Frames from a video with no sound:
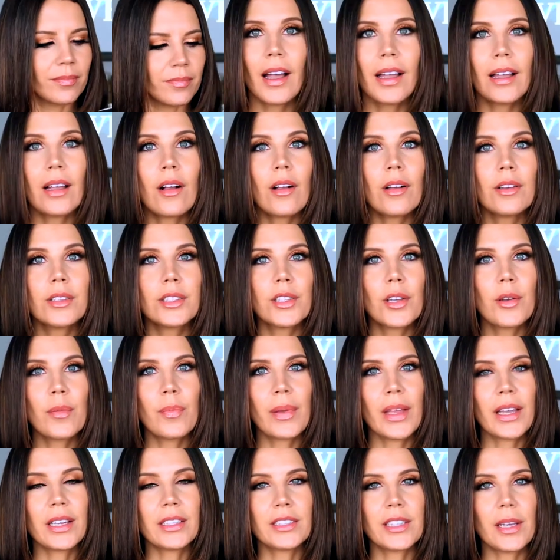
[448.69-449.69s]
I also
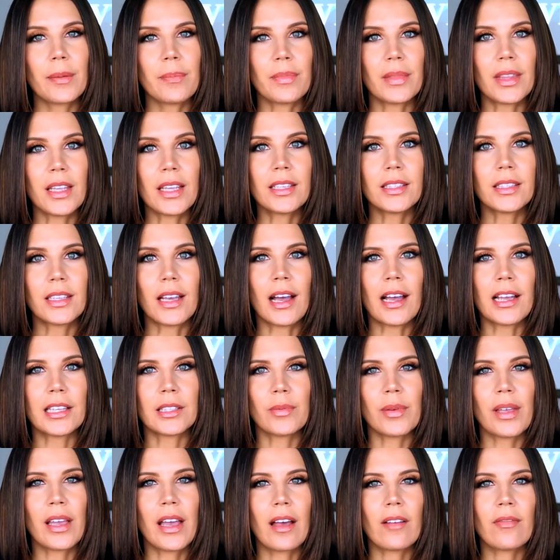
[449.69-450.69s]
picked up these
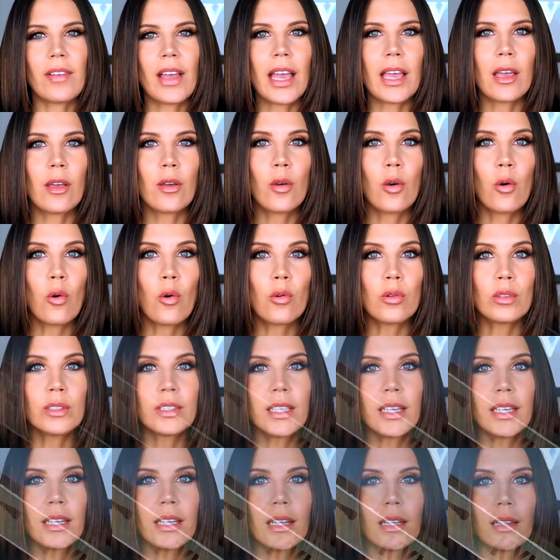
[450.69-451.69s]
guys. We have a
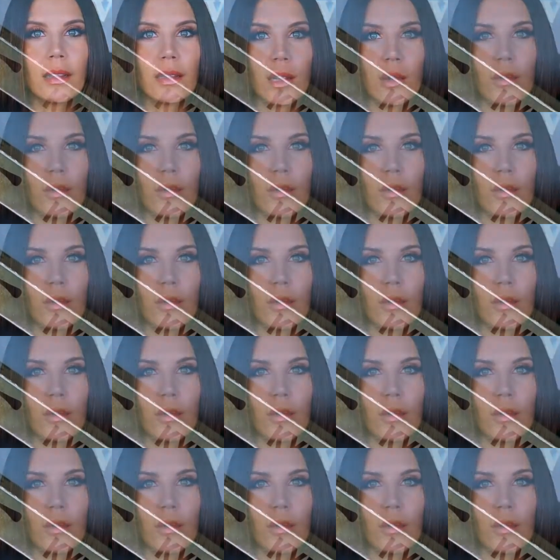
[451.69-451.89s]
golden